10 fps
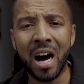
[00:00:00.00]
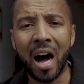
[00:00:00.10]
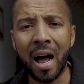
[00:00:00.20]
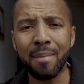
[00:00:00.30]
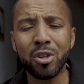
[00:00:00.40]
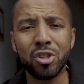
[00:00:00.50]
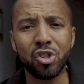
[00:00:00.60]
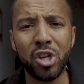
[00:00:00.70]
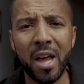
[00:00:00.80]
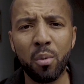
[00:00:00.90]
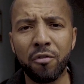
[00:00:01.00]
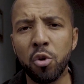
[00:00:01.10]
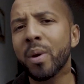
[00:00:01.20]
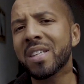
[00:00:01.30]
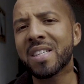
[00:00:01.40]
I'm going to share with
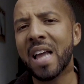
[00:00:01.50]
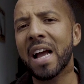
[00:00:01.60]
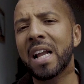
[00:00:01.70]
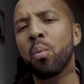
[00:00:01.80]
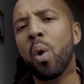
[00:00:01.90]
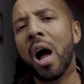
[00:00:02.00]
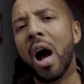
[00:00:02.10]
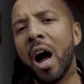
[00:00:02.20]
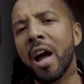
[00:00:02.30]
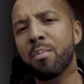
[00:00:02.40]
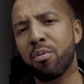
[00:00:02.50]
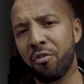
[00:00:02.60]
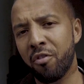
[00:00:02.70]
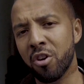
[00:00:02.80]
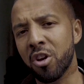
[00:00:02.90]
you exactly why I
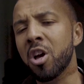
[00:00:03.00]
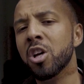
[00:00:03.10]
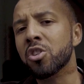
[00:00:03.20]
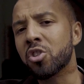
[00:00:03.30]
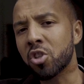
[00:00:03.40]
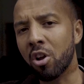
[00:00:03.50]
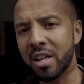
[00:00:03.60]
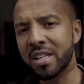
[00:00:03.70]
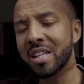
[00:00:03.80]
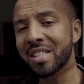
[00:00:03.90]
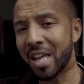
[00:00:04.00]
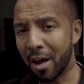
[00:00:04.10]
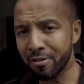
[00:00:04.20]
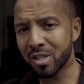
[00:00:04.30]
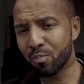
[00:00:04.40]
prefer solid
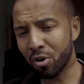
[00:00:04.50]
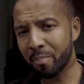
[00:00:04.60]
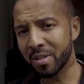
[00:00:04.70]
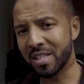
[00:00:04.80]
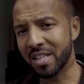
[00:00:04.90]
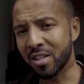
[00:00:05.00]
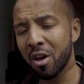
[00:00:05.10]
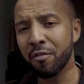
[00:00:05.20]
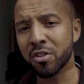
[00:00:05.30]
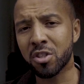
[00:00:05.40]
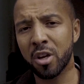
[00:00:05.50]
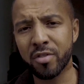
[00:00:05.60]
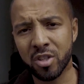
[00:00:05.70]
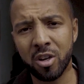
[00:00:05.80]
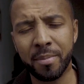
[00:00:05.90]
terraced properties for
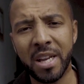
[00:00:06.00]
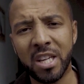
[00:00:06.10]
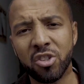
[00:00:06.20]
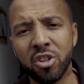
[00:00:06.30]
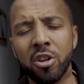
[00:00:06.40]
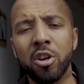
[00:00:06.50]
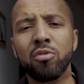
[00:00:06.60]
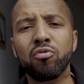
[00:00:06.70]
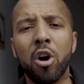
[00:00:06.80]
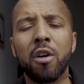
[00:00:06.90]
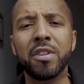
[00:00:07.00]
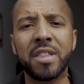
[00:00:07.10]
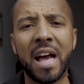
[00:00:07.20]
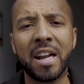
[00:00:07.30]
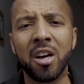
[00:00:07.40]
serviced accommodation rather
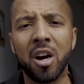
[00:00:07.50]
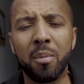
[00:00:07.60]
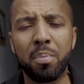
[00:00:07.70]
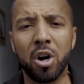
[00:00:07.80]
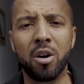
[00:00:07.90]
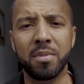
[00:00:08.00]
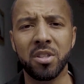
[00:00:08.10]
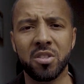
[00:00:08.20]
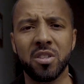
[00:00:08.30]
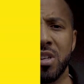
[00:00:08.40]
than apartments.